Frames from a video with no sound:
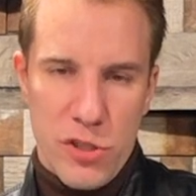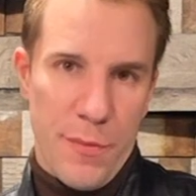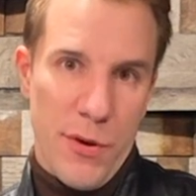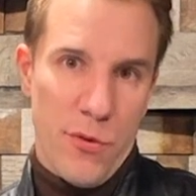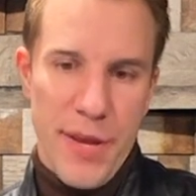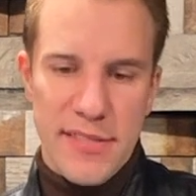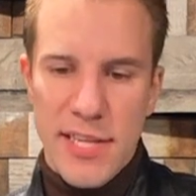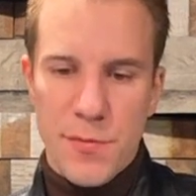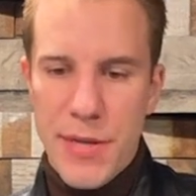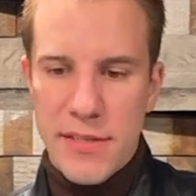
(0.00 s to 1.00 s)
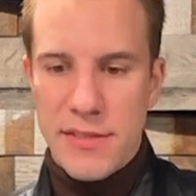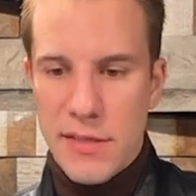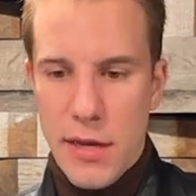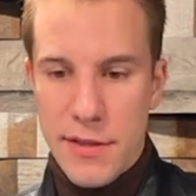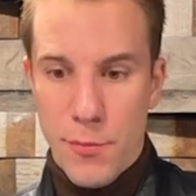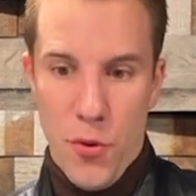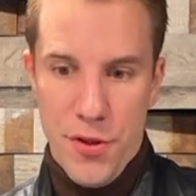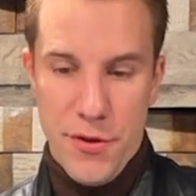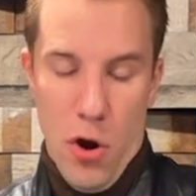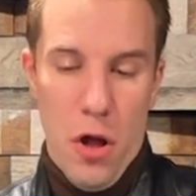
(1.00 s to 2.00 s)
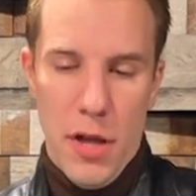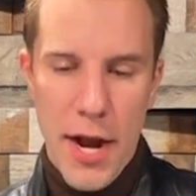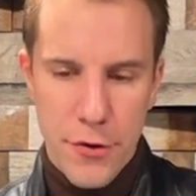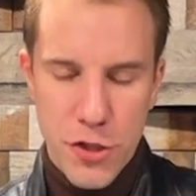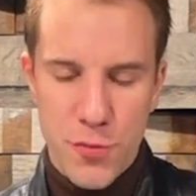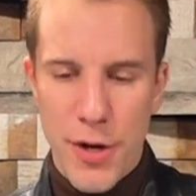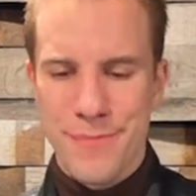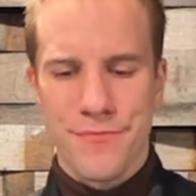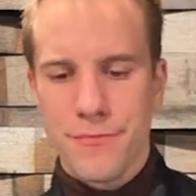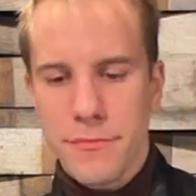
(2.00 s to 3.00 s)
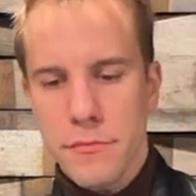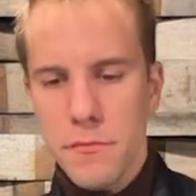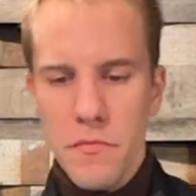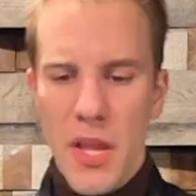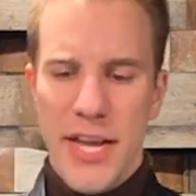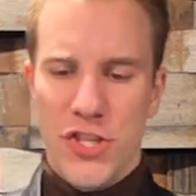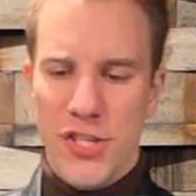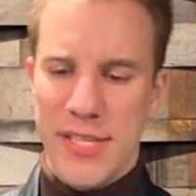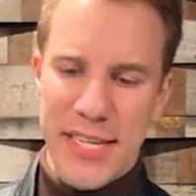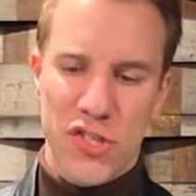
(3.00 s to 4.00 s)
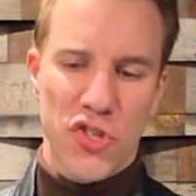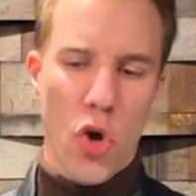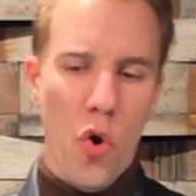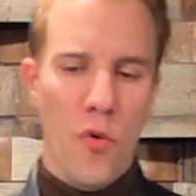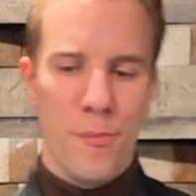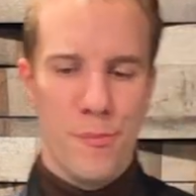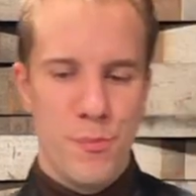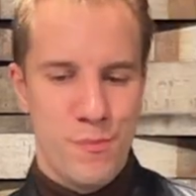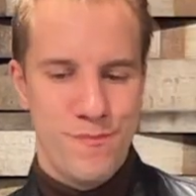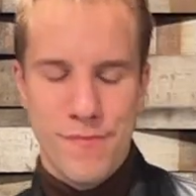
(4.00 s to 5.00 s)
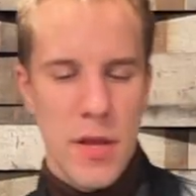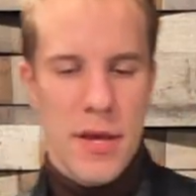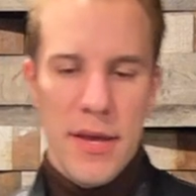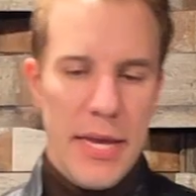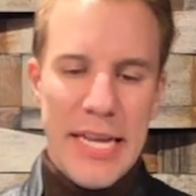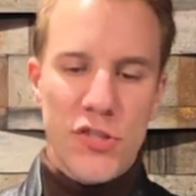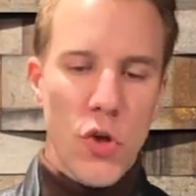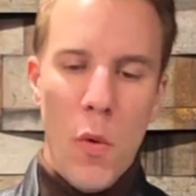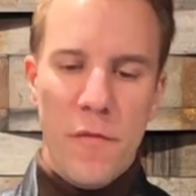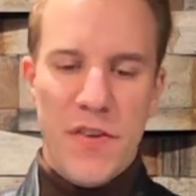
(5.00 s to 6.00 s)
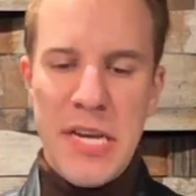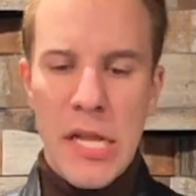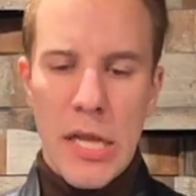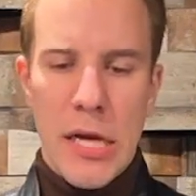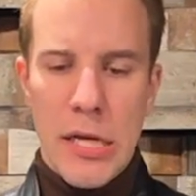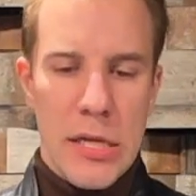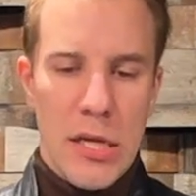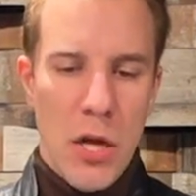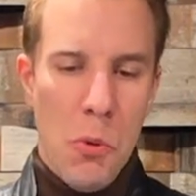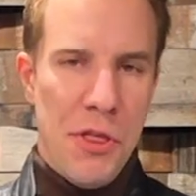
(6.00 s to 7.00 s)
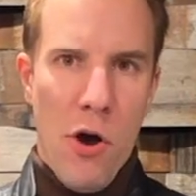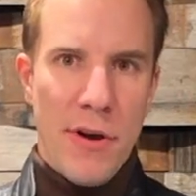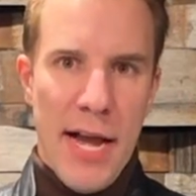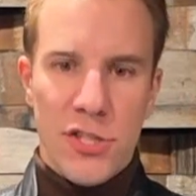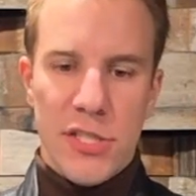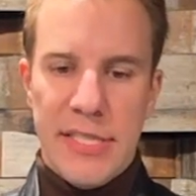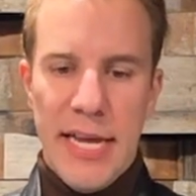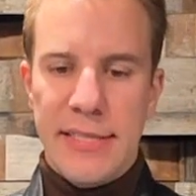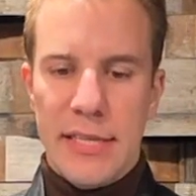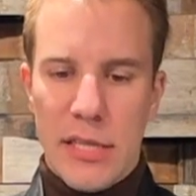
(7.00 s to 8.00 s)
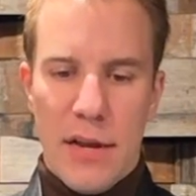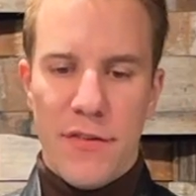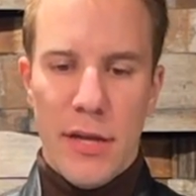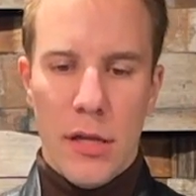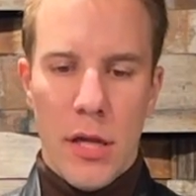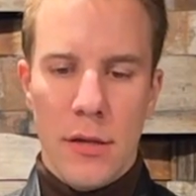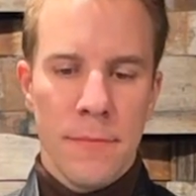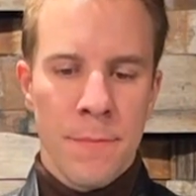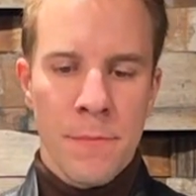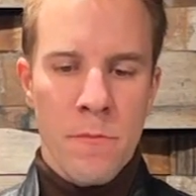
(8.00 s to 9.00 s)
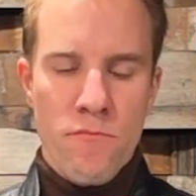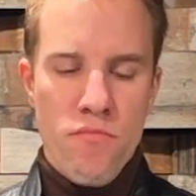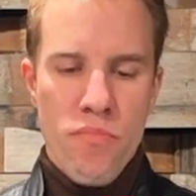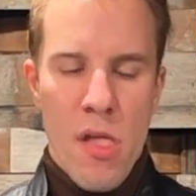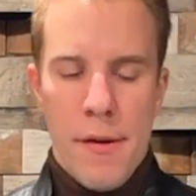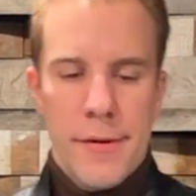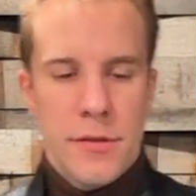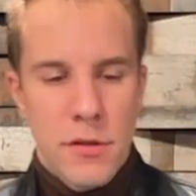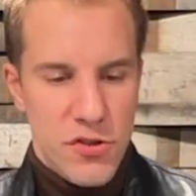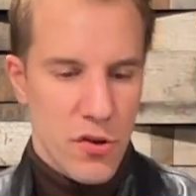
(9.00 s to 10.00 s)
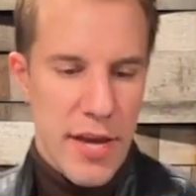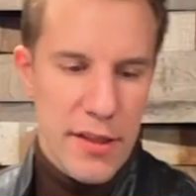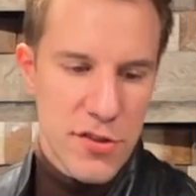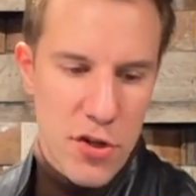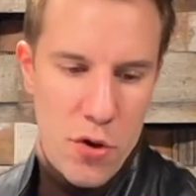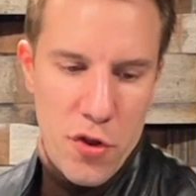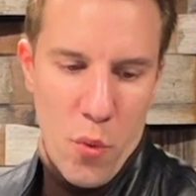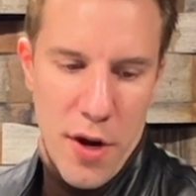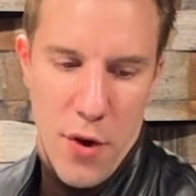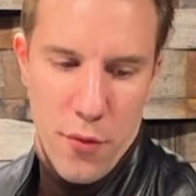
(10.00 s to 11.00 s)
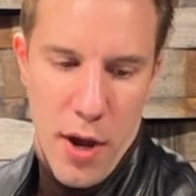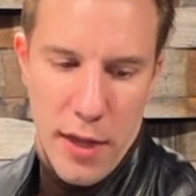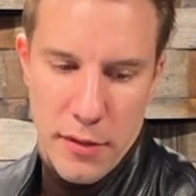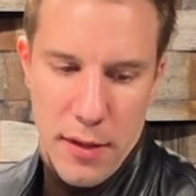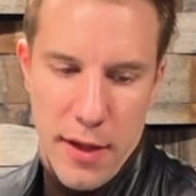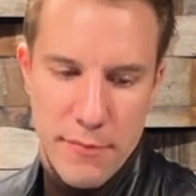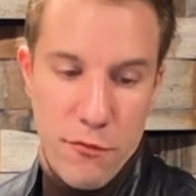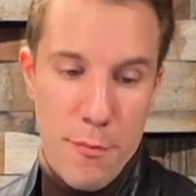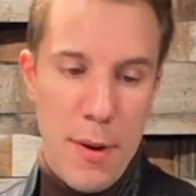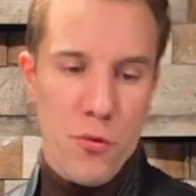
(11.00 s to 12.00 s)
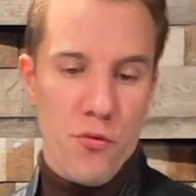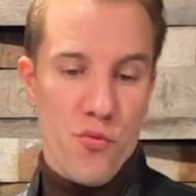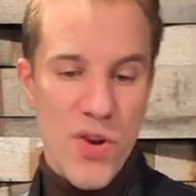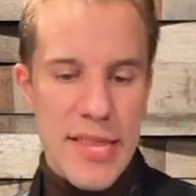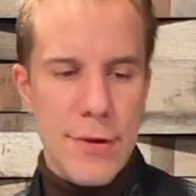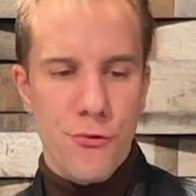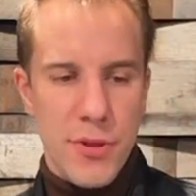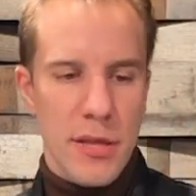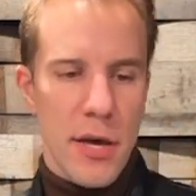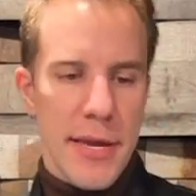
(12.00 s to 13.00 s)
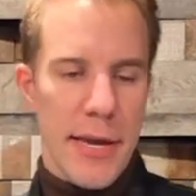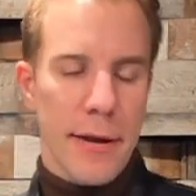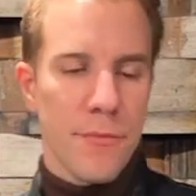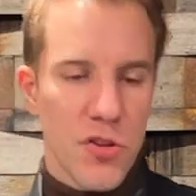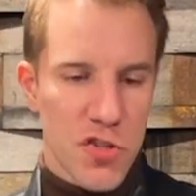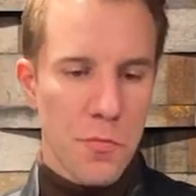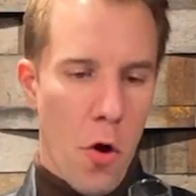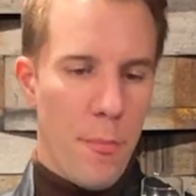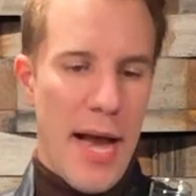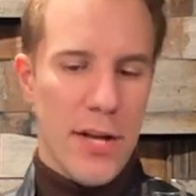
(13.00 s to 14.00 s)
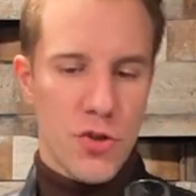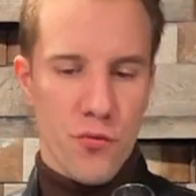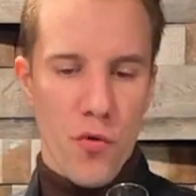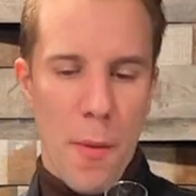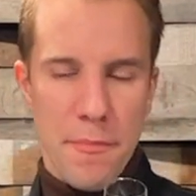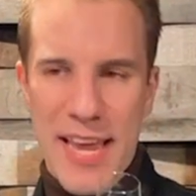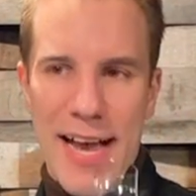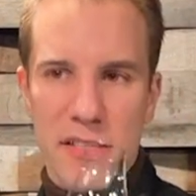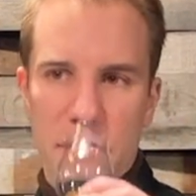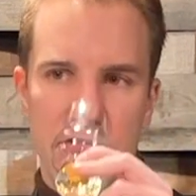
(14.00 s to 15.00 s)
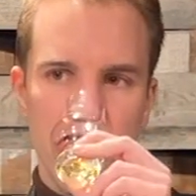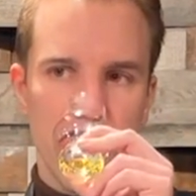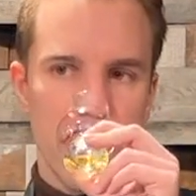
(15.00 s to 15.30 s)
I mean would make sense because they're all Irish, but it's so vanilla without actually tasting like vanilla. So okay, let's go to the one I remember really, really liking, the Small Batch Rum Cask Finish.